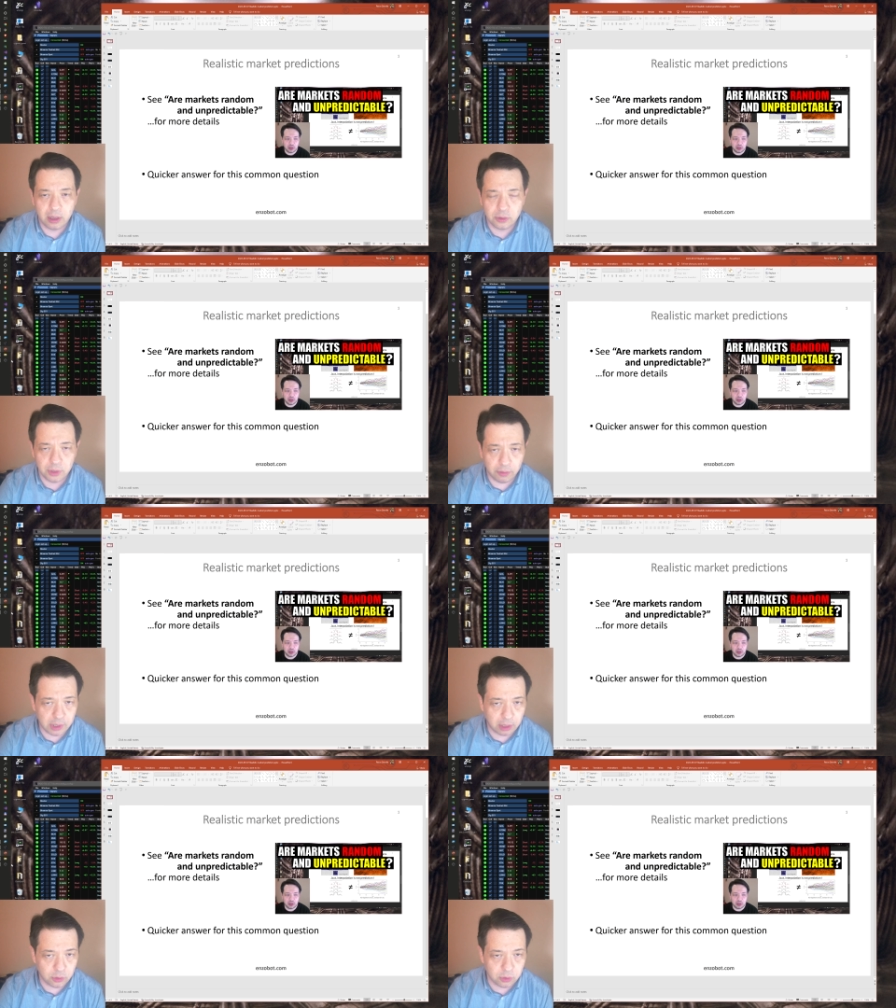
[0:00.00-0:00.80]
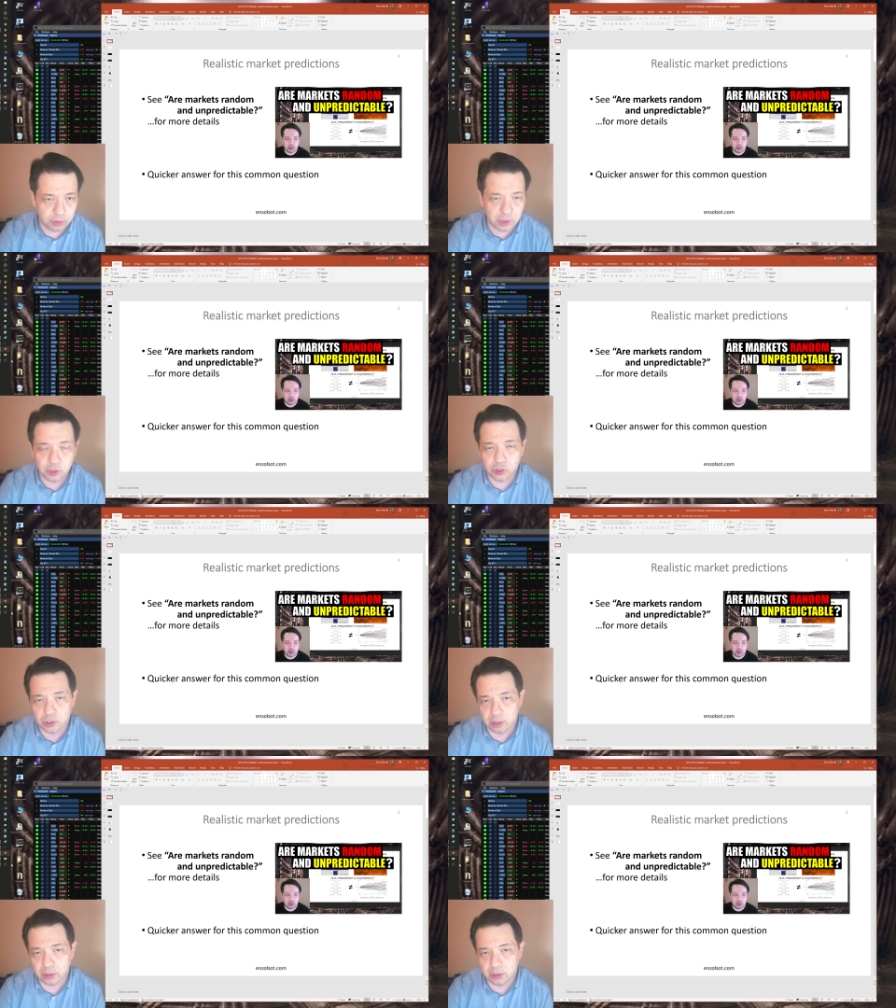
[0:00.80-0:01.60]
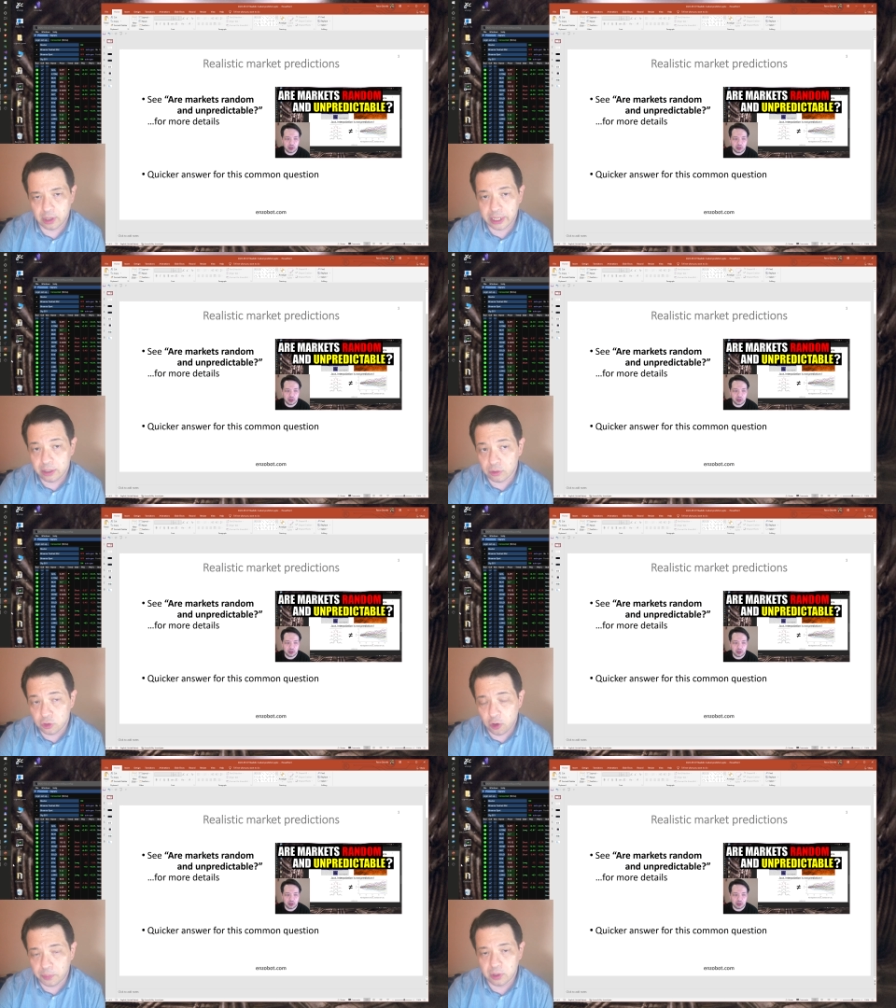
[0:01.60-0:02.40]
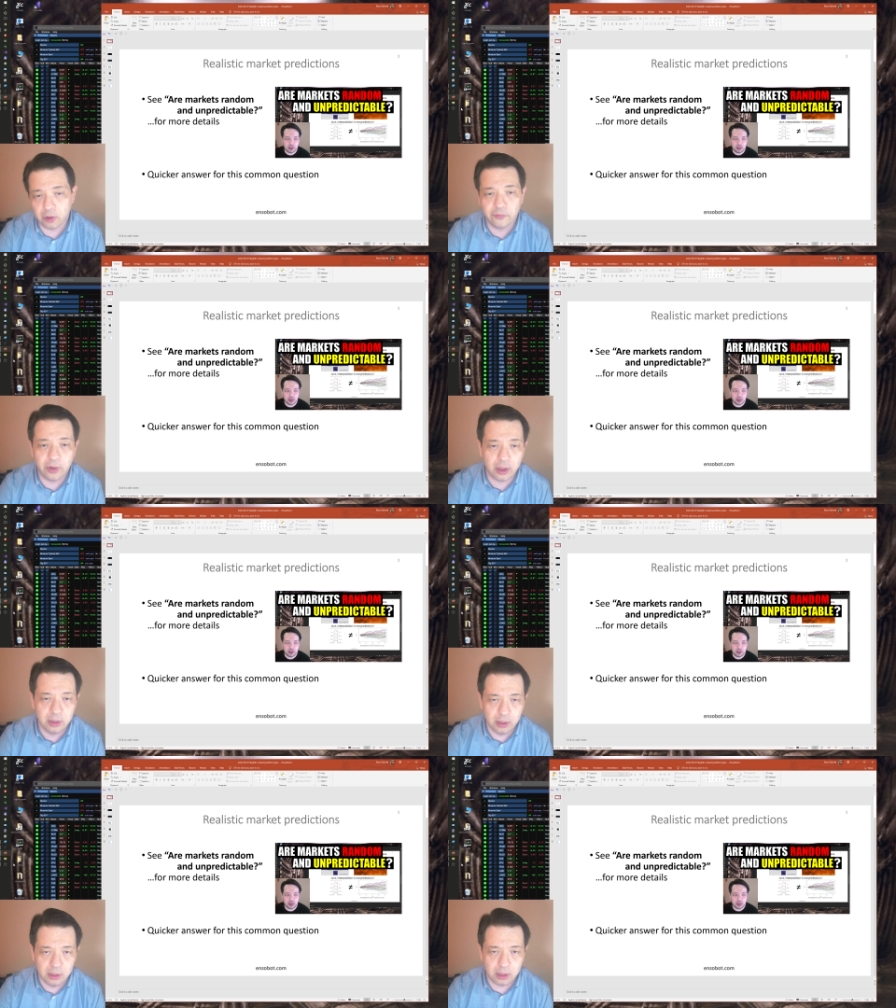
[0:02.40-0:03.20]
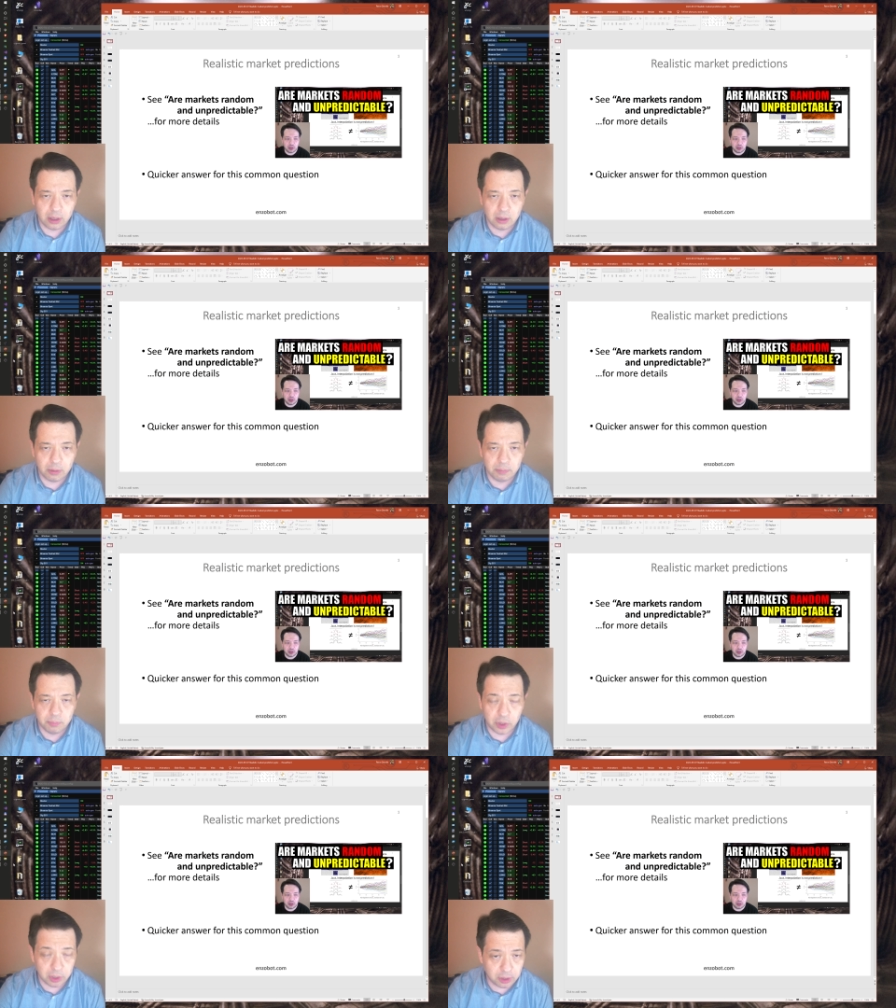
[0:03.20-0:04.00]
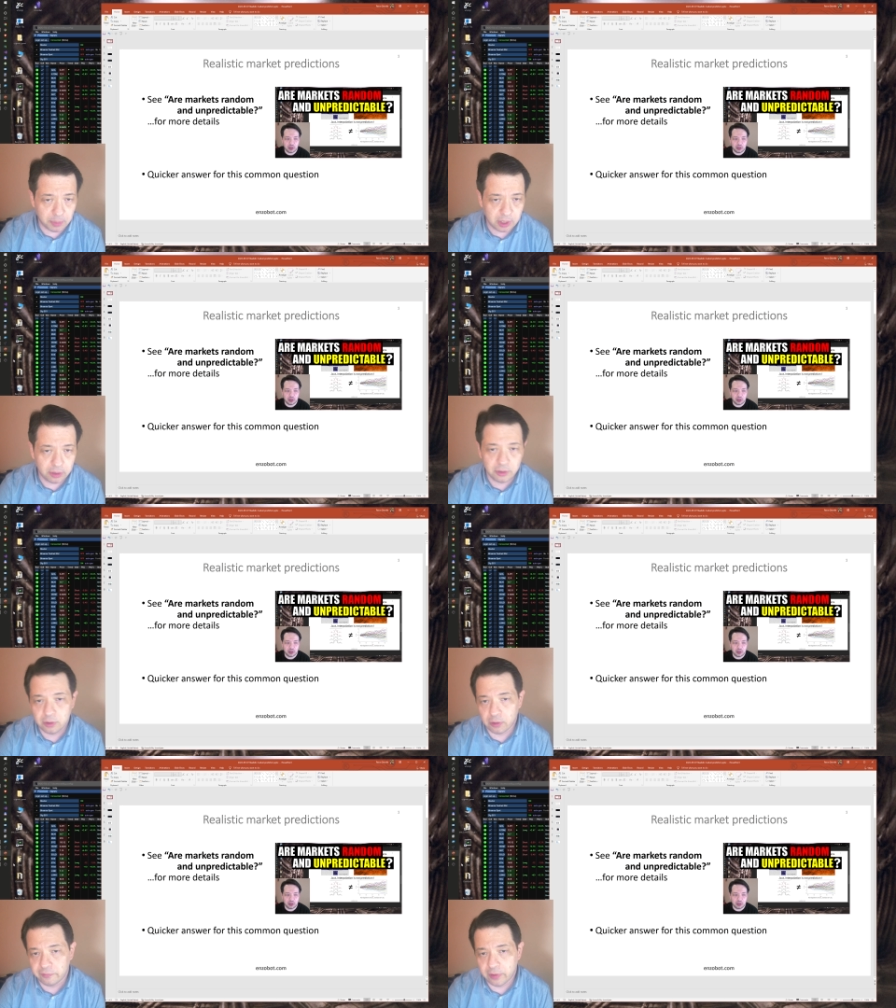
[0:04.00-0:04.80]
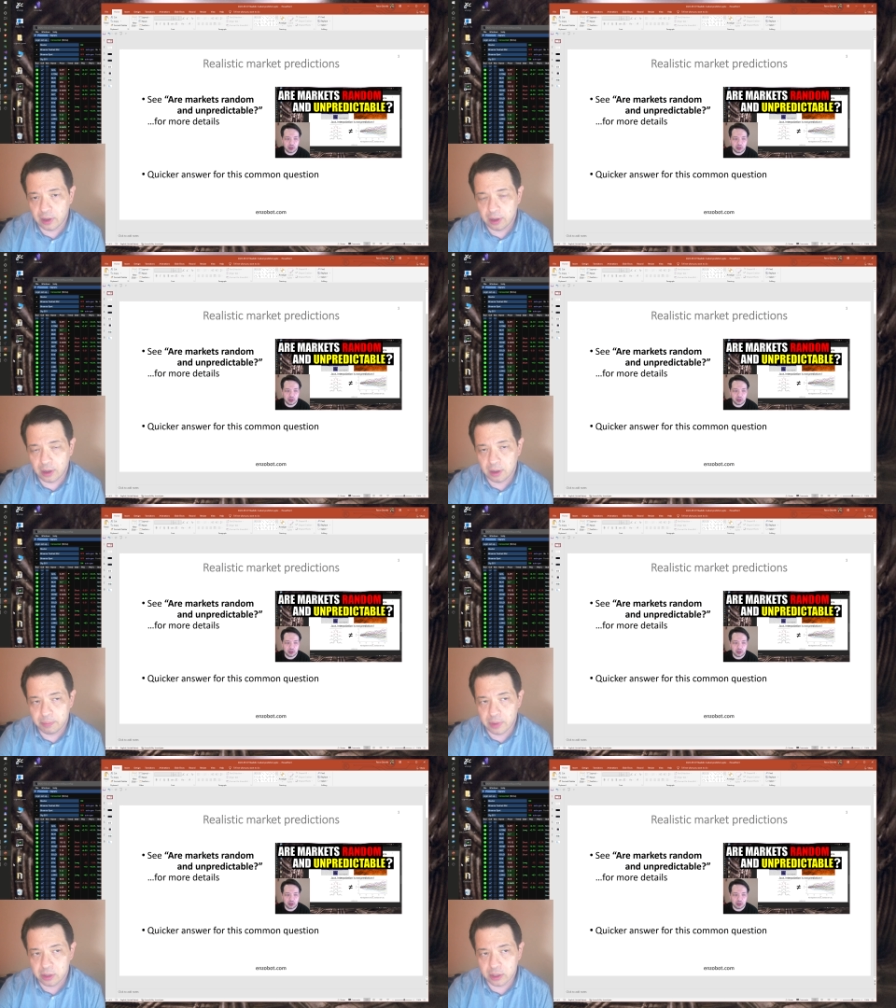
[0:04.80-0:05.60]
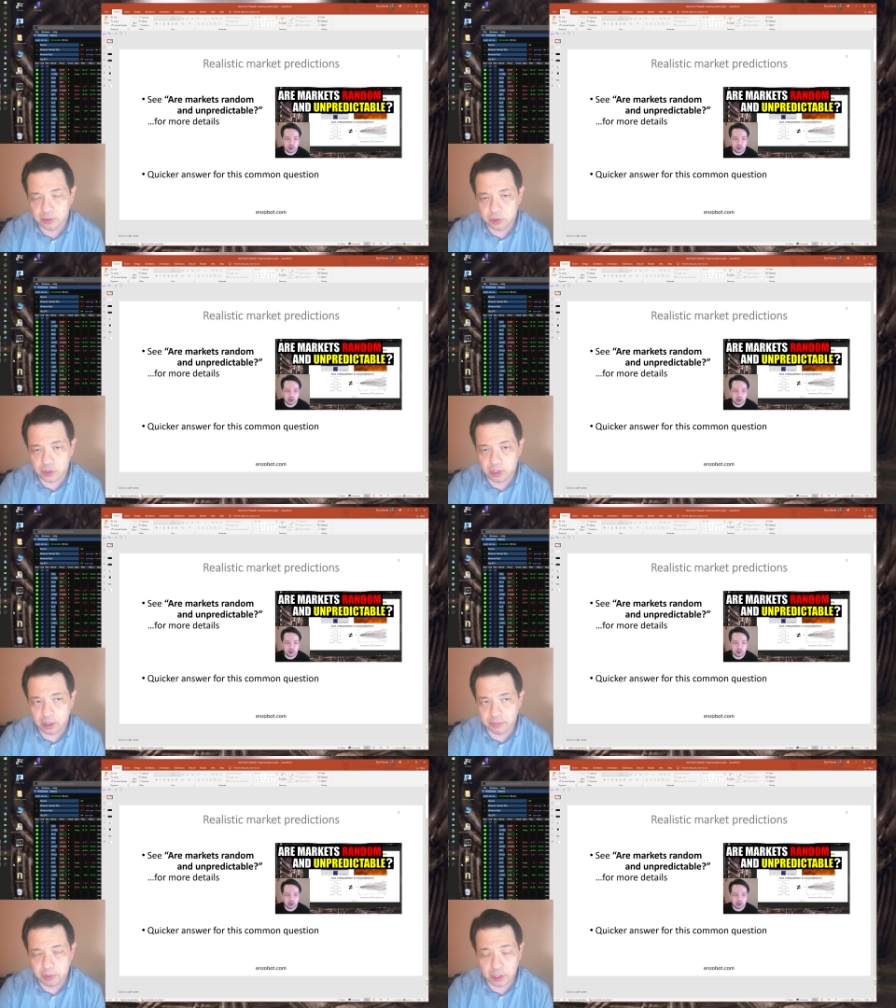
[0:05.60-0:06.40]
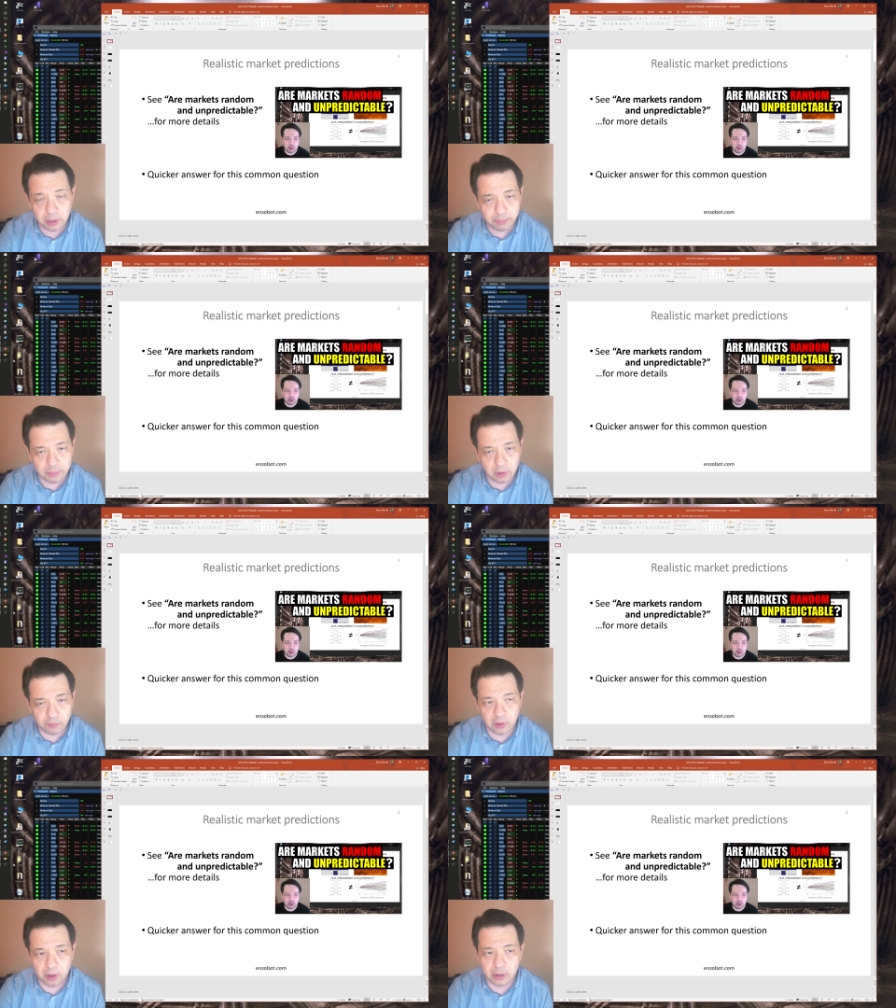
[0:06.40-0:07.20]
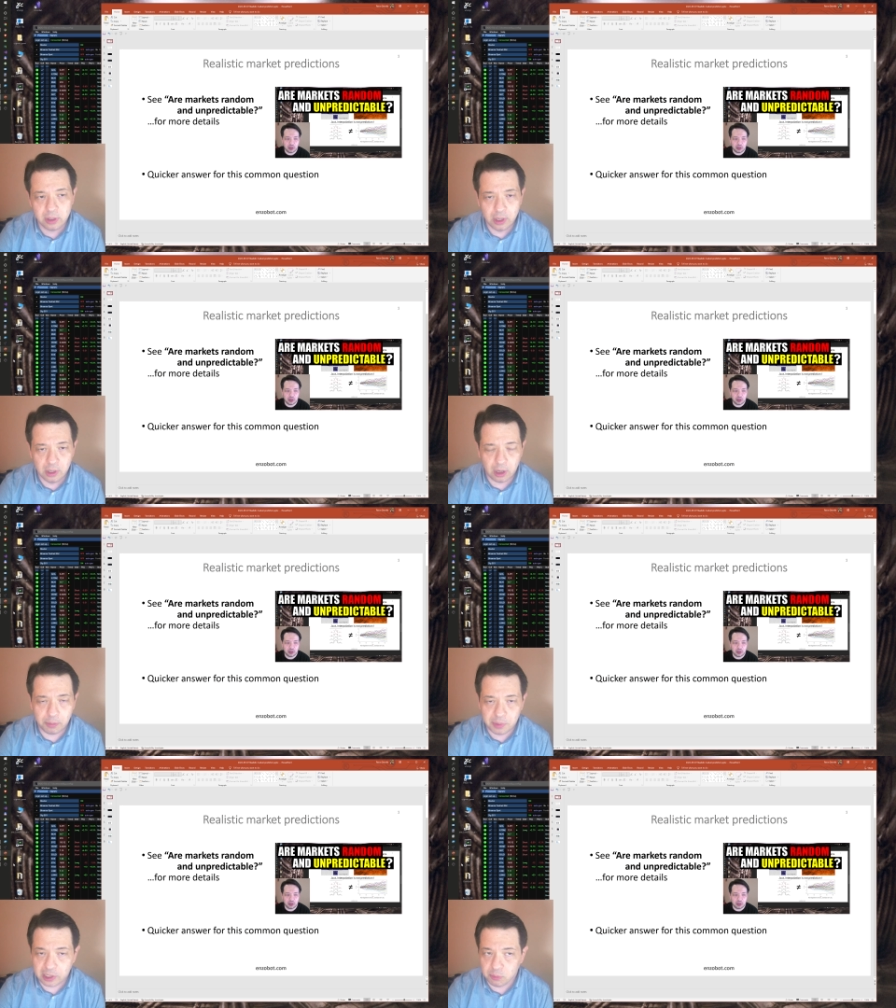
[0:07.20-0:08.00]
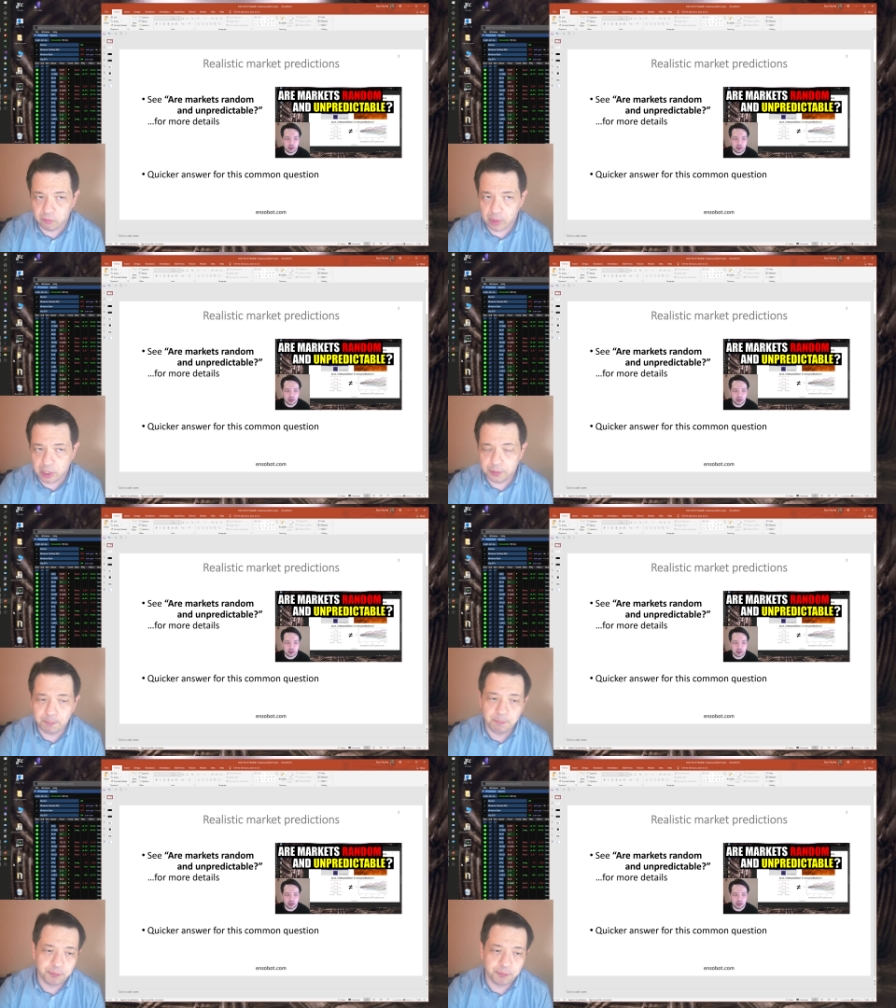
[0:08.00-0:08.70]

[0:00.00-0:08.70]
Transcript: Today I would like to touch again on the topic of predictability of market data, of price movement.